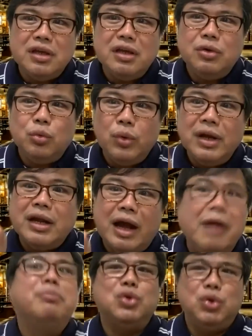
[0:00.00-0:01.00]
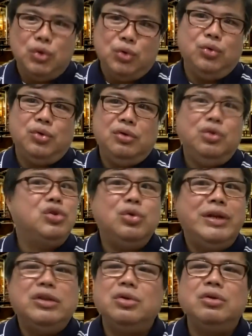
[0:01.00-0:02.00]
will come to you. You don't
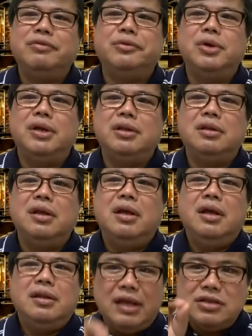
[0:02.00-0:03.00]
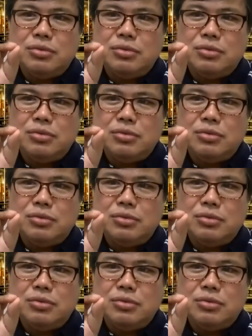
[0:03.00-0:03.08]
need to look for it. That's